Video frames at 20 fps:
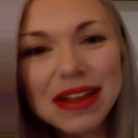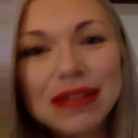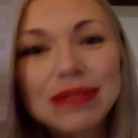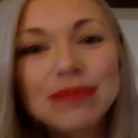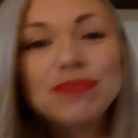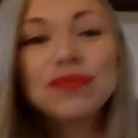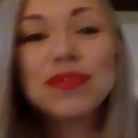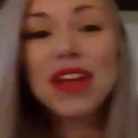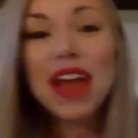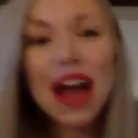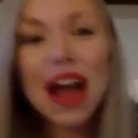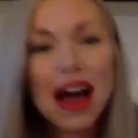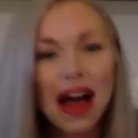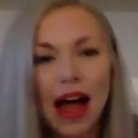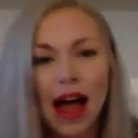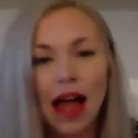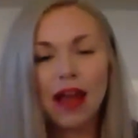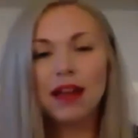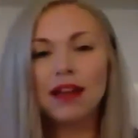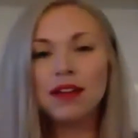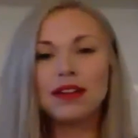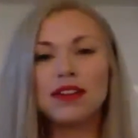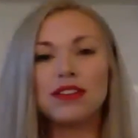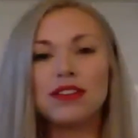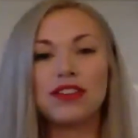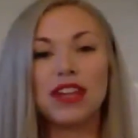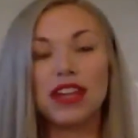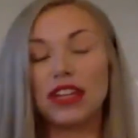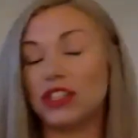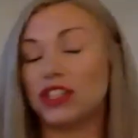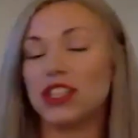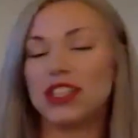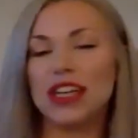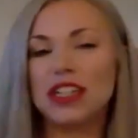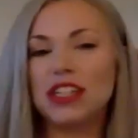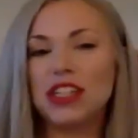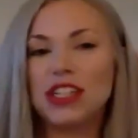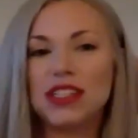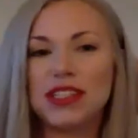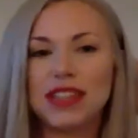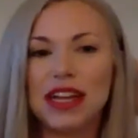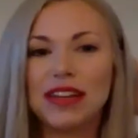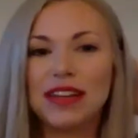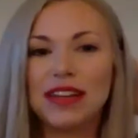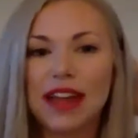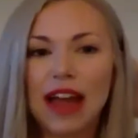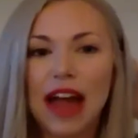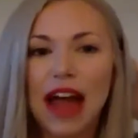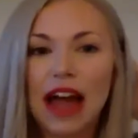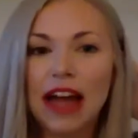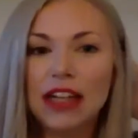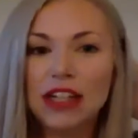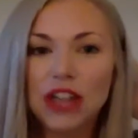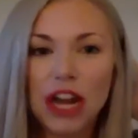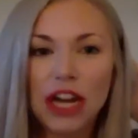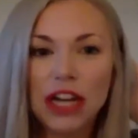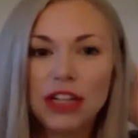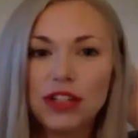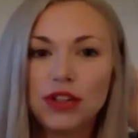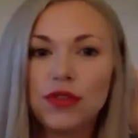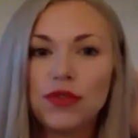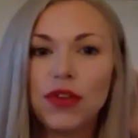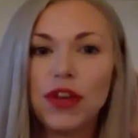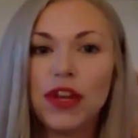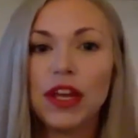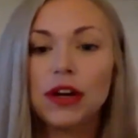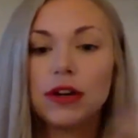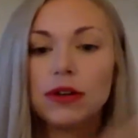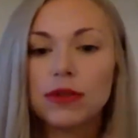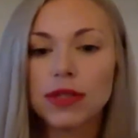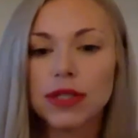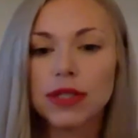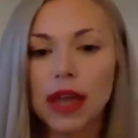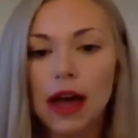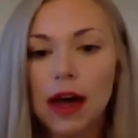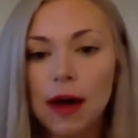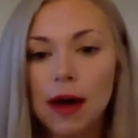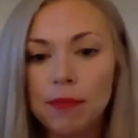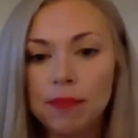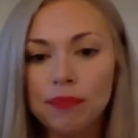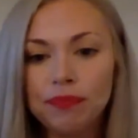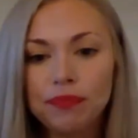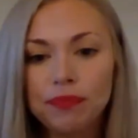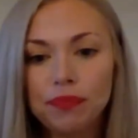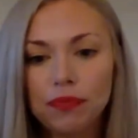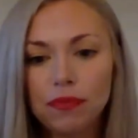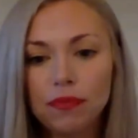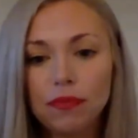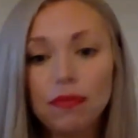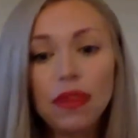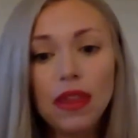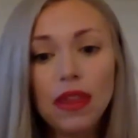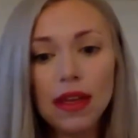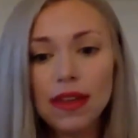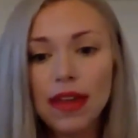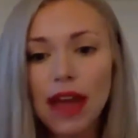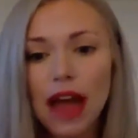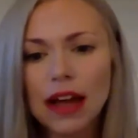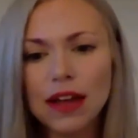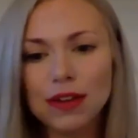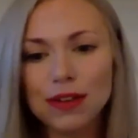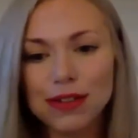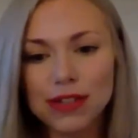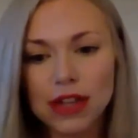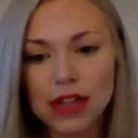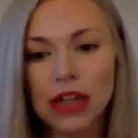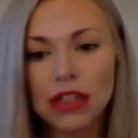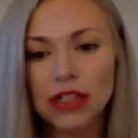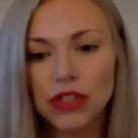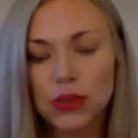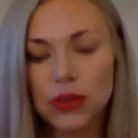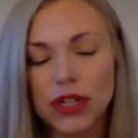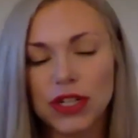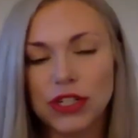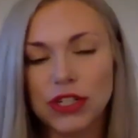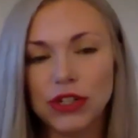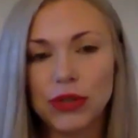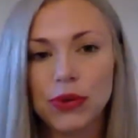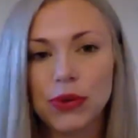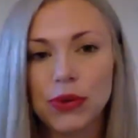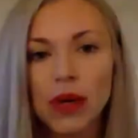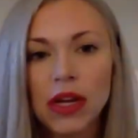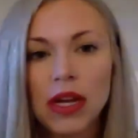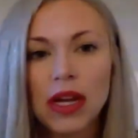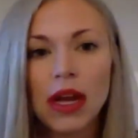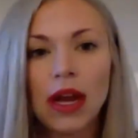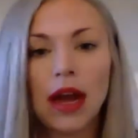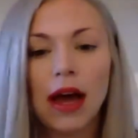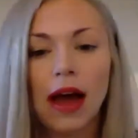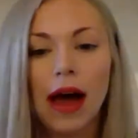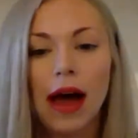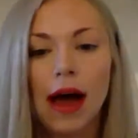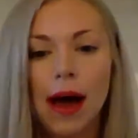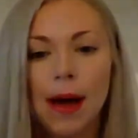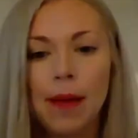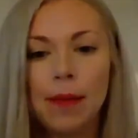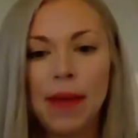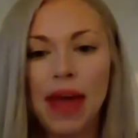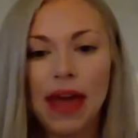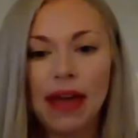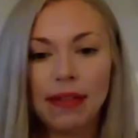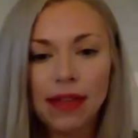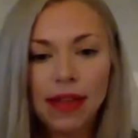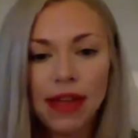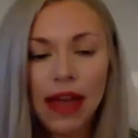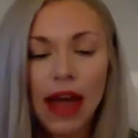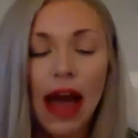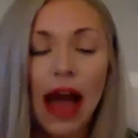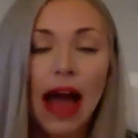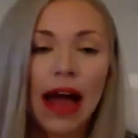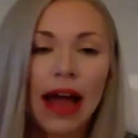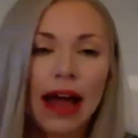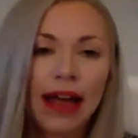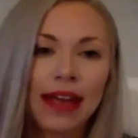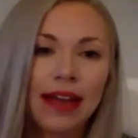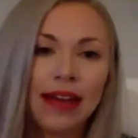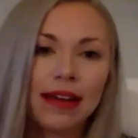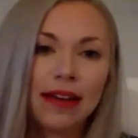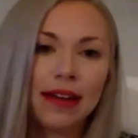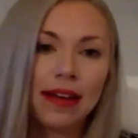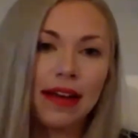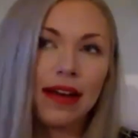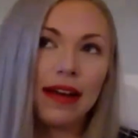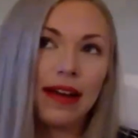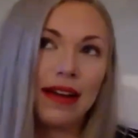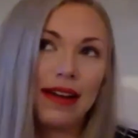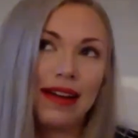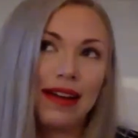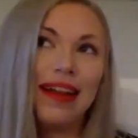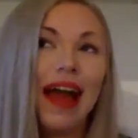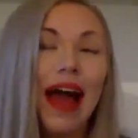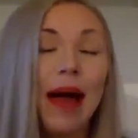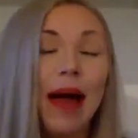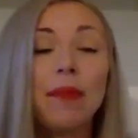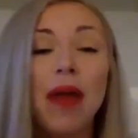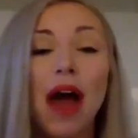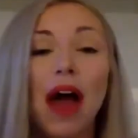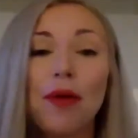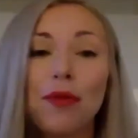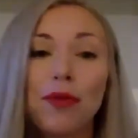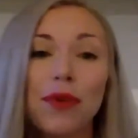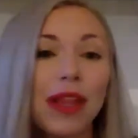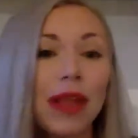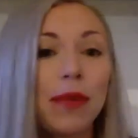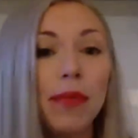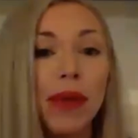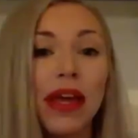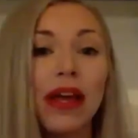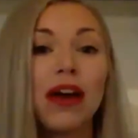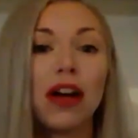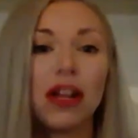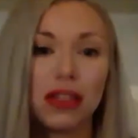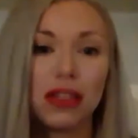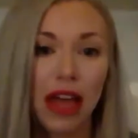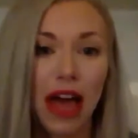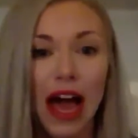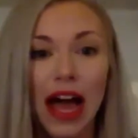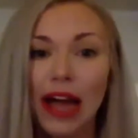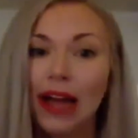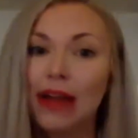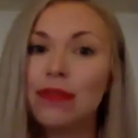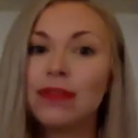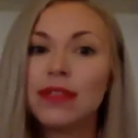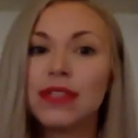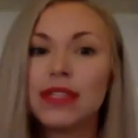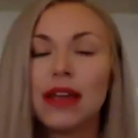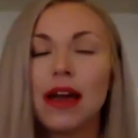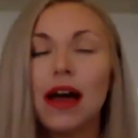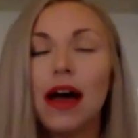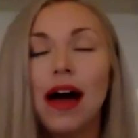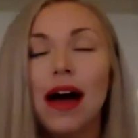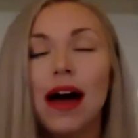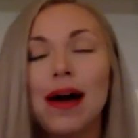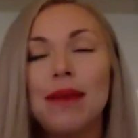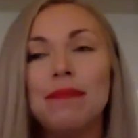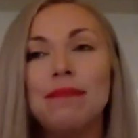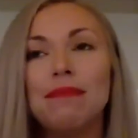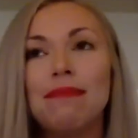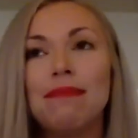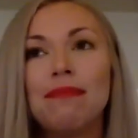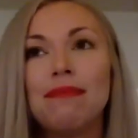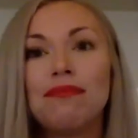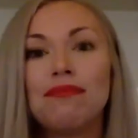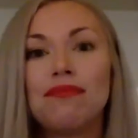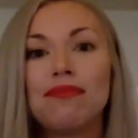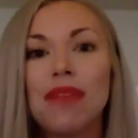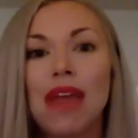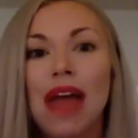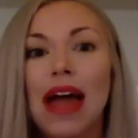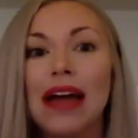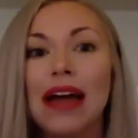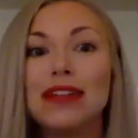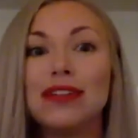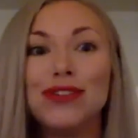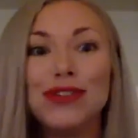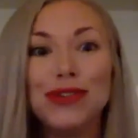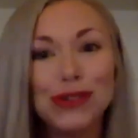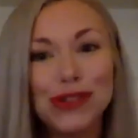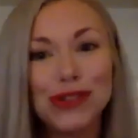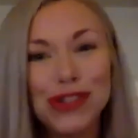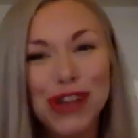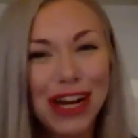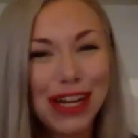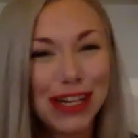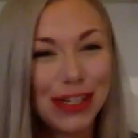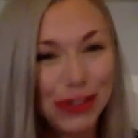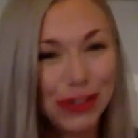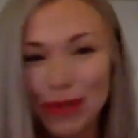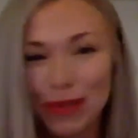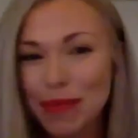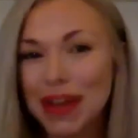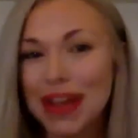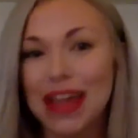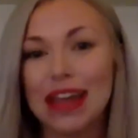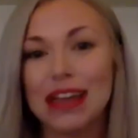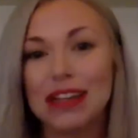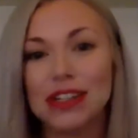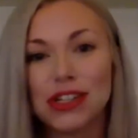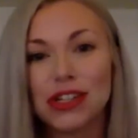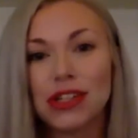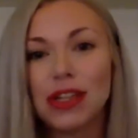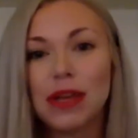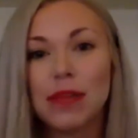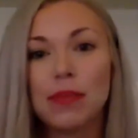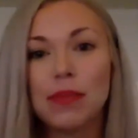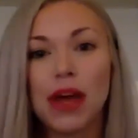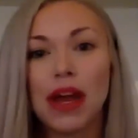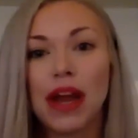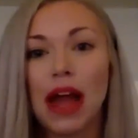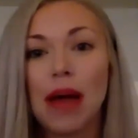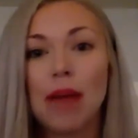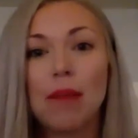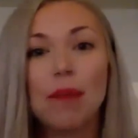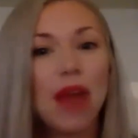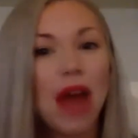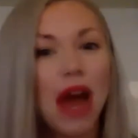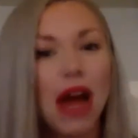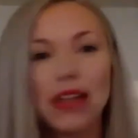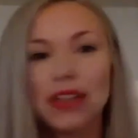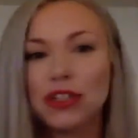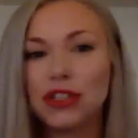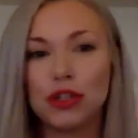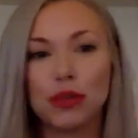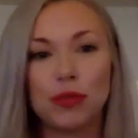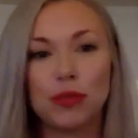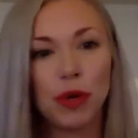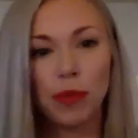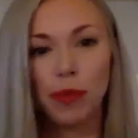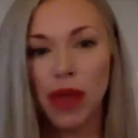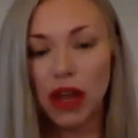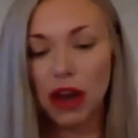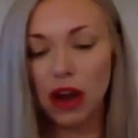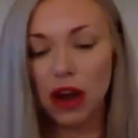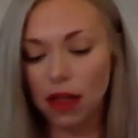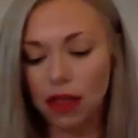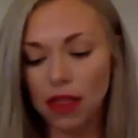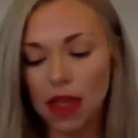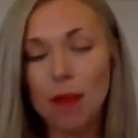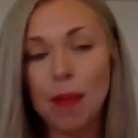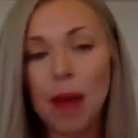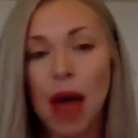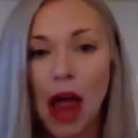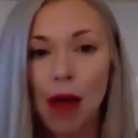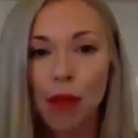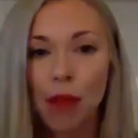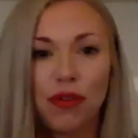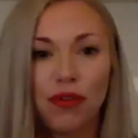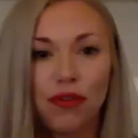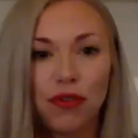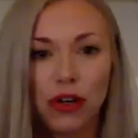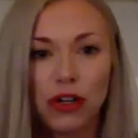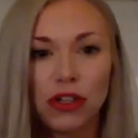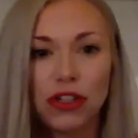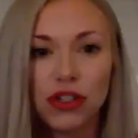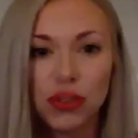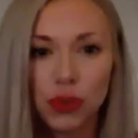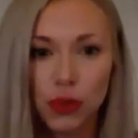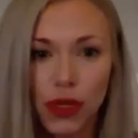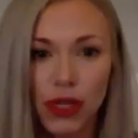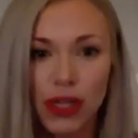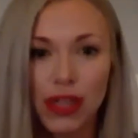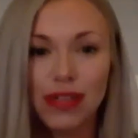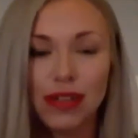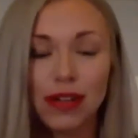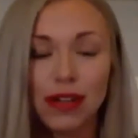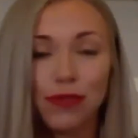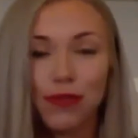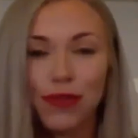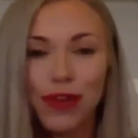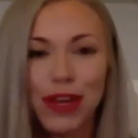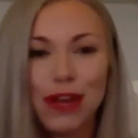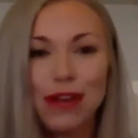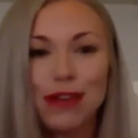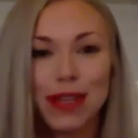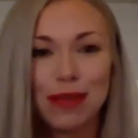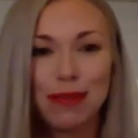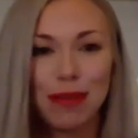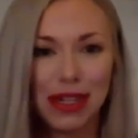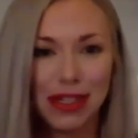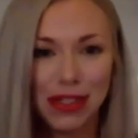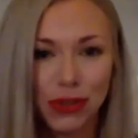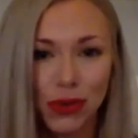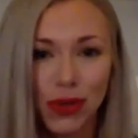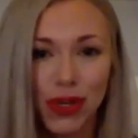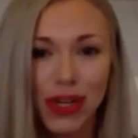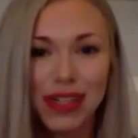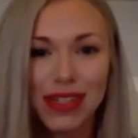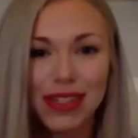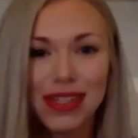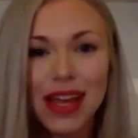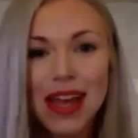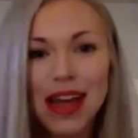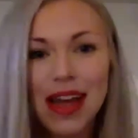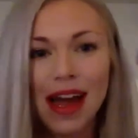Yeah, and just like she said, I try to do videos. Yeah, I use Cut Story too. Haley, I'm not really big on lives. I do try to do them occasionally, but I'm not super big on them. I prefer story or videos in my stories.